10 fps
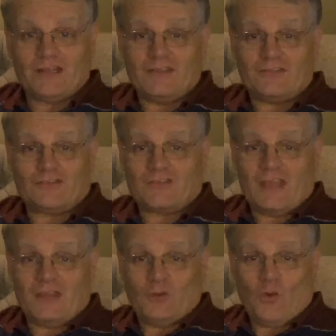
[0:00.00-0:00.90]
his
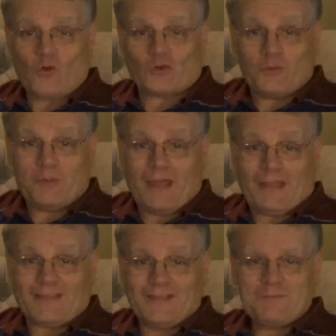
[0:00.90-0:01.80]
skin all grew back.